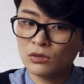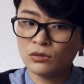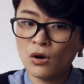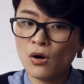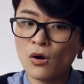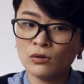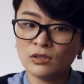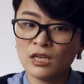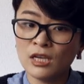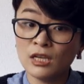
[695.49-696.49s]
Do,
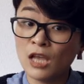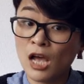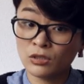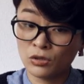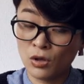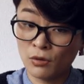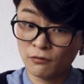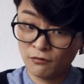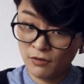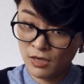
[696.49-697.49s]
ti, la, sol,
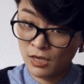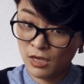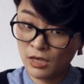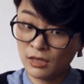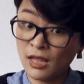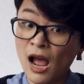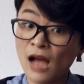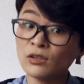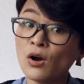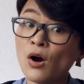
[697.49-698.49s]
fi,
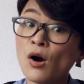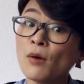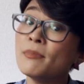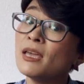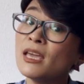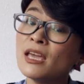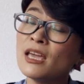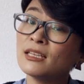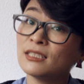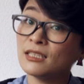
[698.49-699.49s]
la, do,
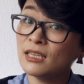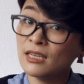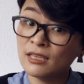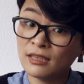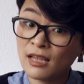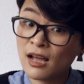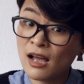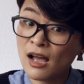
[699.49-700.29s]
mi, ti, la.